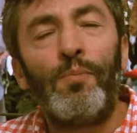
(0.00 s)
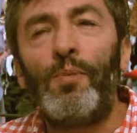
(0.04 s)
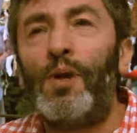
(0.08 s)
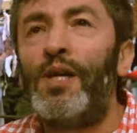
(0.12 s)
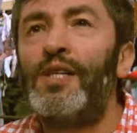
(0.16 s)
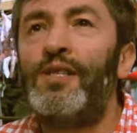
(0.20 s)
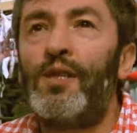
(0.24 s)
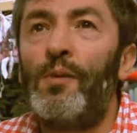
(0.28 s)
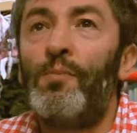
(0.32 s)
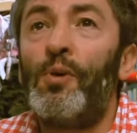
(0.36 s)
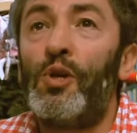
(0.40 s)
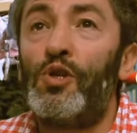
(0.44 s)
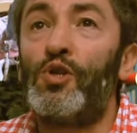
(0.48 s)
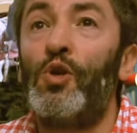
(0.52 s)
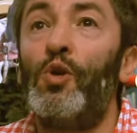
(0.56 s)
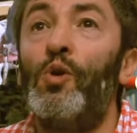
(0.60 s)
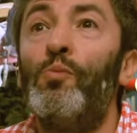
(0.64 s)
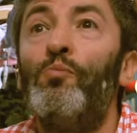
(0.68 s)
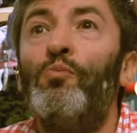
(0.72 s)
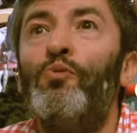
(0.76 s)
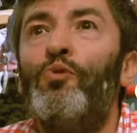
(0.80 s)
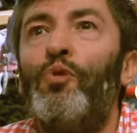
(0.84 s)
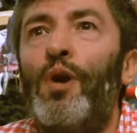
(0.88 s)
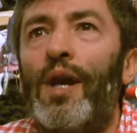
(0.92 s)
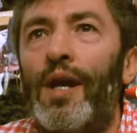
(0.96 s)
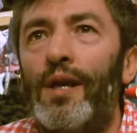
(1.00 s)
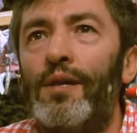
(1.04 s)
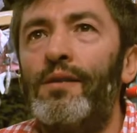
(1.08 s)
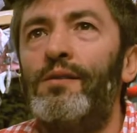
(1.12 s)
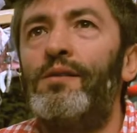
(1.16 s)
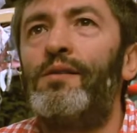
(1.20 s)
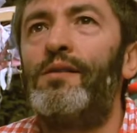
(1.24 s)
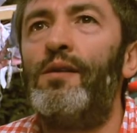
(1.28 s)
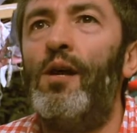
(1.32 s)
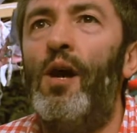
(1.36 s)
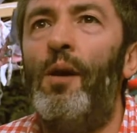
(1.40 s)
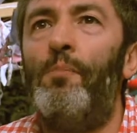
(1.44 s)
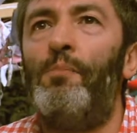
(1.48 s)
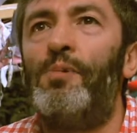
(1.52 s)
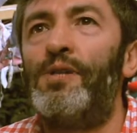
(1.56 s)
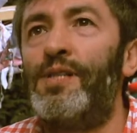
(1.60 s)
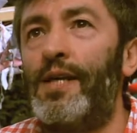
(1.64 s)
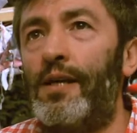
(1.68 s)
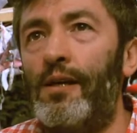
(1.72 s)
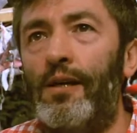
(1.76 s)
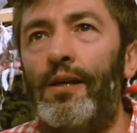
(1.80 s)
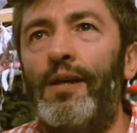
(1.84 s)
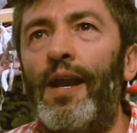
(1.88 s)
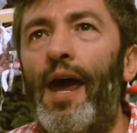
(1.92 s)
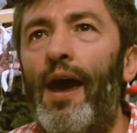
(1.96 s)
is the person who brings a
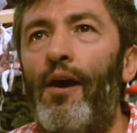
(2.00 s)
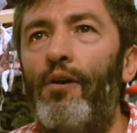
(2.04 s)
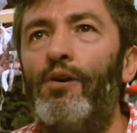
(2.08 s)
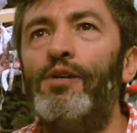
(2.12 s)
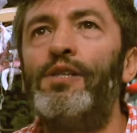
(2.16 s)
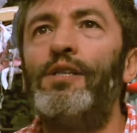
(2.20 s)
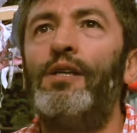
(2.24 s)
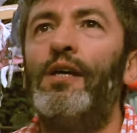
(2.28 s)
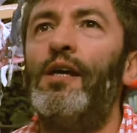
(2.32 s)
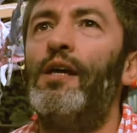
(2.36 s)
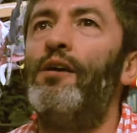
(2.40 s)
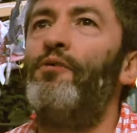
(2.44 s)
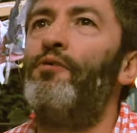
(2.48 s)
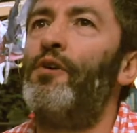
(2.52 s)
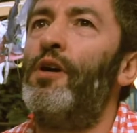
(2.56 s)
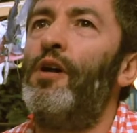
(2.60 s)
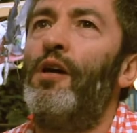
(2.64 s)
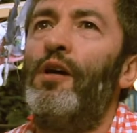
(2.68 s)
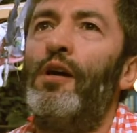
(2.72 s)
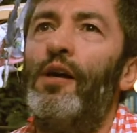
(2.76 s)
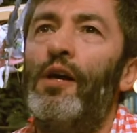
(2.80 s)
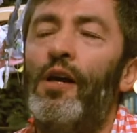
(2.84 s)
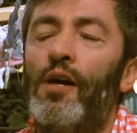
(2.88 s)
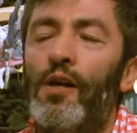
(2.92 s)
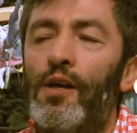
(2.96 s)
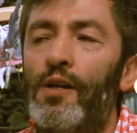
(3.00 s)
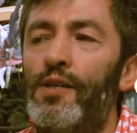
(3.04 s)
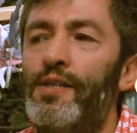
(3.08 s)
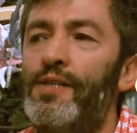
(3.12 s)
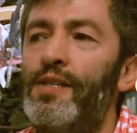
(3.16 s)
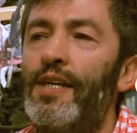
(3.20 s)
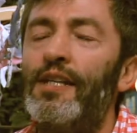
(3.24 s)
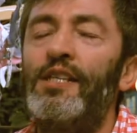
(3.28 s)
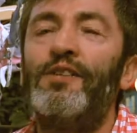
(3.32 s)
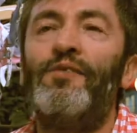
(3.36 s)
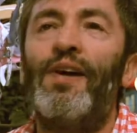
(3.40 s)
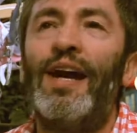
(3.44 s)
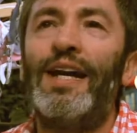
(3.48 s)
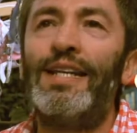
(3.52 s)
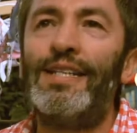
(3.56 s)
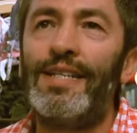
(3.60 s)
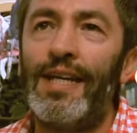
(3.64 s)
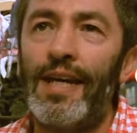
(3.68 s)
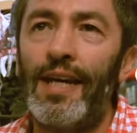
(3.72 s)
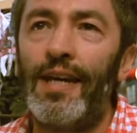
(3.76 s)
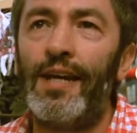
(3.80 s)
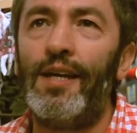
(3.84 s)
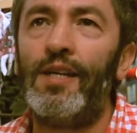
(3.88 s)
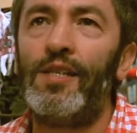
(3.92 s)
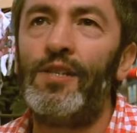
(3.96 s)
particular narrative, a set of
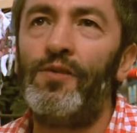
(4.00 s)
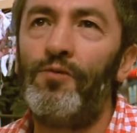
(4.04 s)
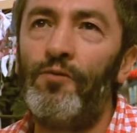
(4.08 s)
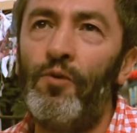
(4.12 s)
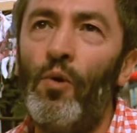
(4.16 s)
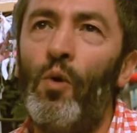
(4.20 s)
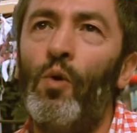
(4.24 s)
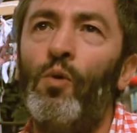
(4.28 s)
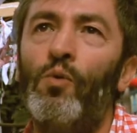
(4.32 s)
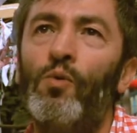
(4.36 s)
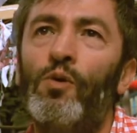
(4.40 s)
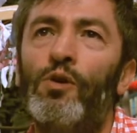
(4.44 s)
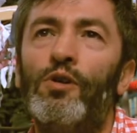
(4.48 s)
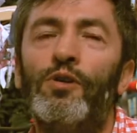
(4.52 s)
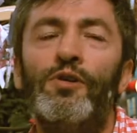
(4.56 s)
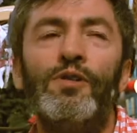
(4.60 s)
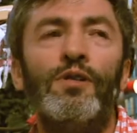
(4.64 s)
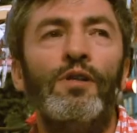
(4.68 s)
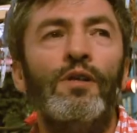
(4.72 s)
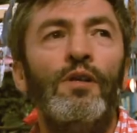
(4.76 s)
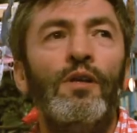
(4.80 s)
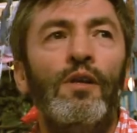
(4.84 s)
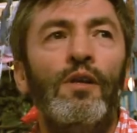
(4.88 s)
ideas forward